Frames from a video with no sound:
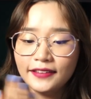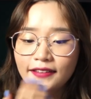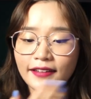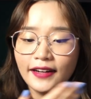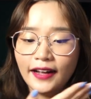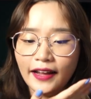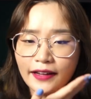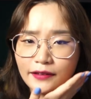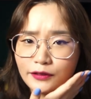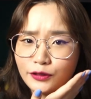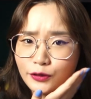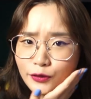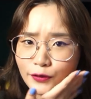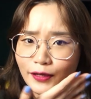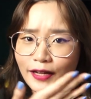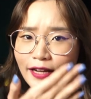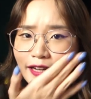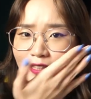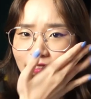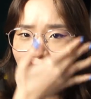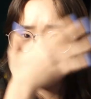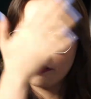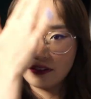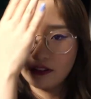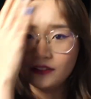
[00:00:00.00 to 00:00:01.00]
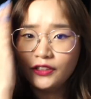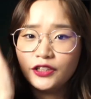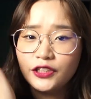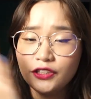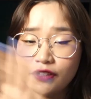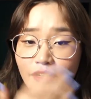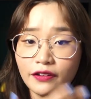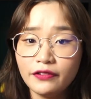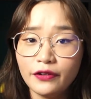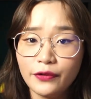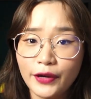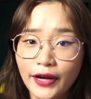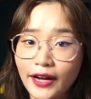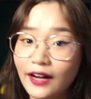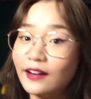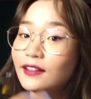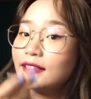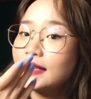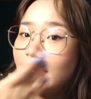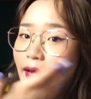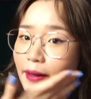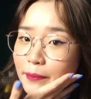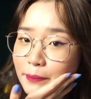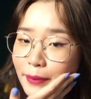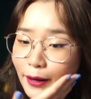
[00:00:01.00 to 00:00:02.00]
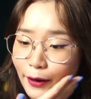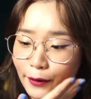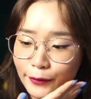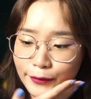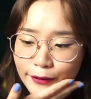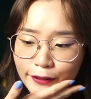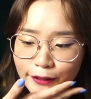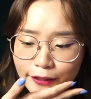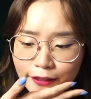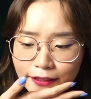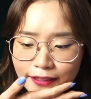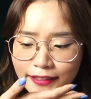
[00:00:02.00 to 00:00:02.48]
and 2 layers of foundation everywhere else and powder.